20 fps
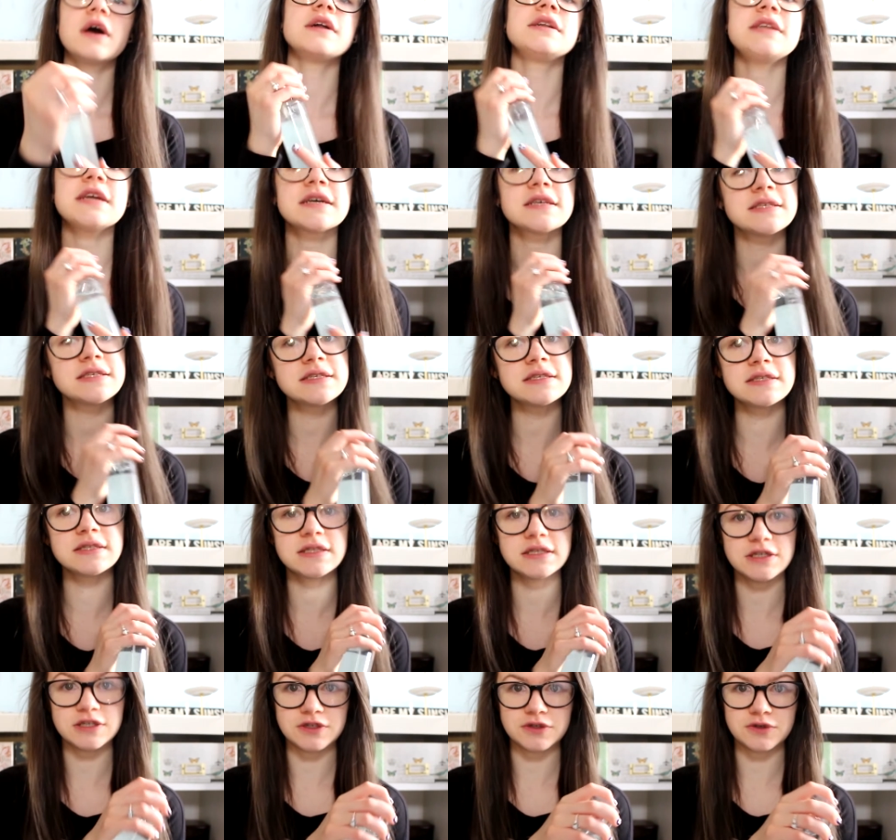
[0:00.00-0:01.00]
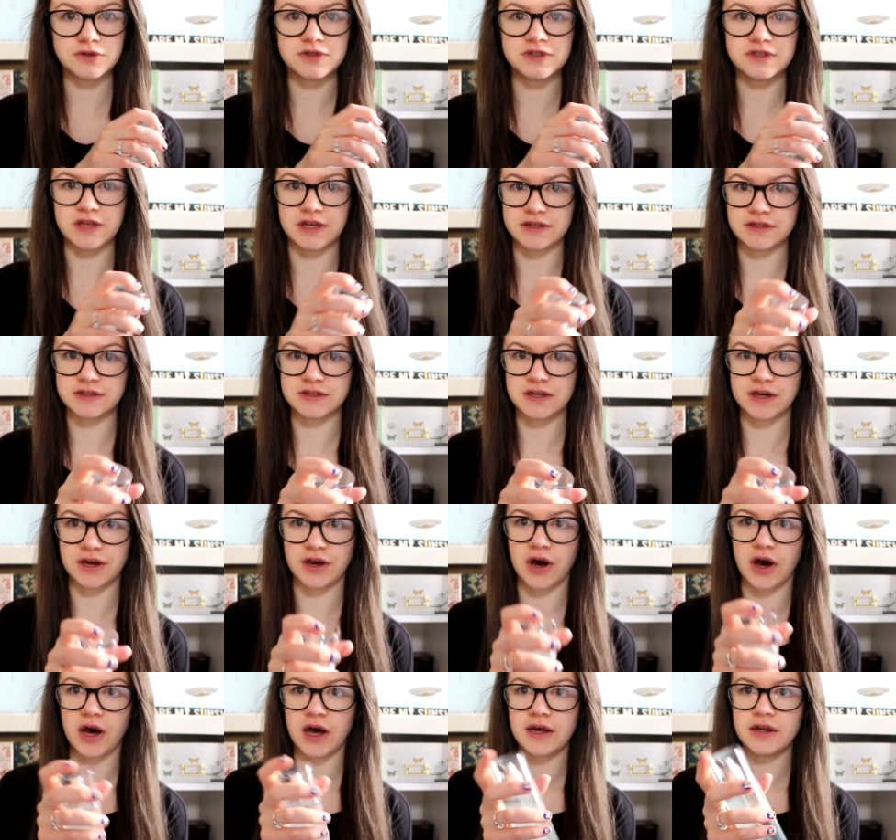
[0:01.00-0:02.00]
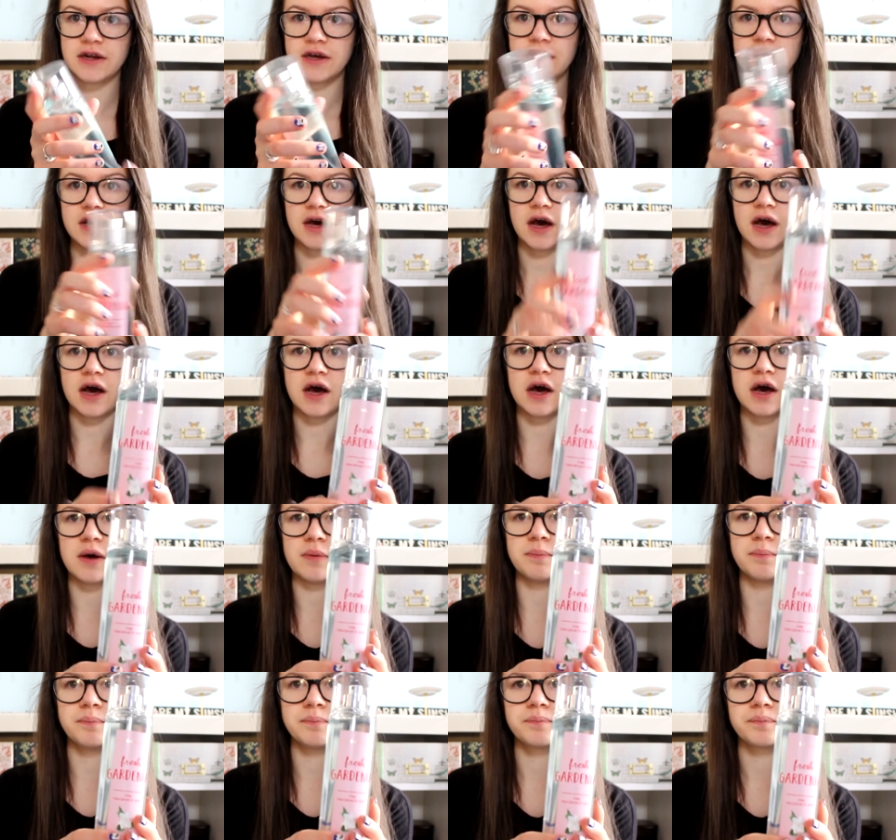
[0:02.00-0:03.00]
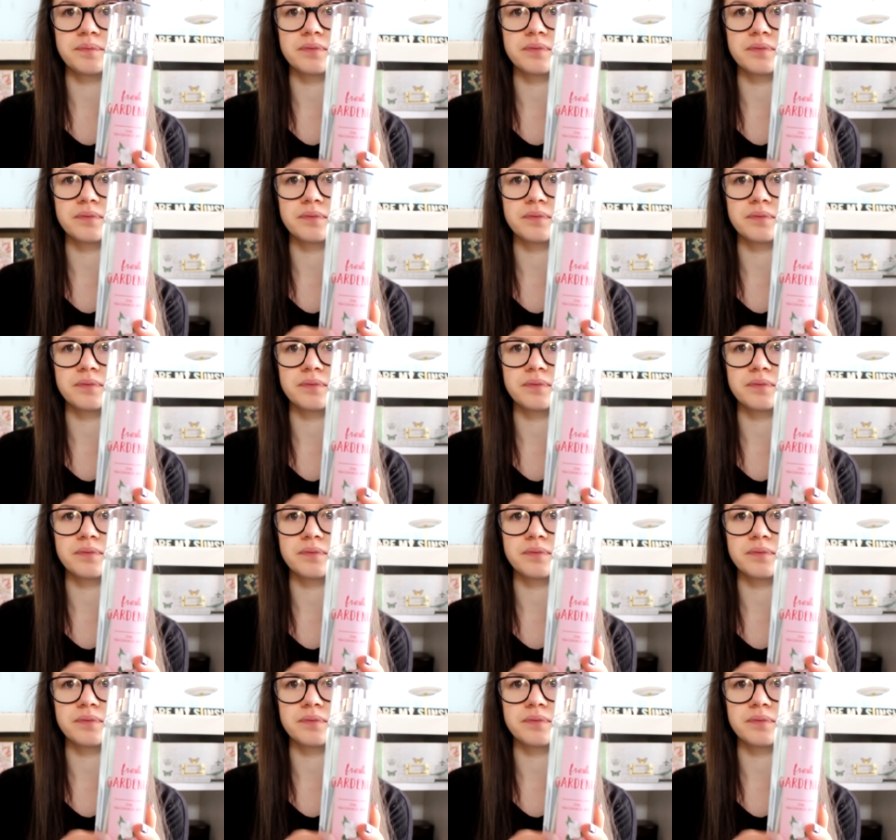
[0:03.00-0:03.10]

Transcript: Next is the new scent that I got, um,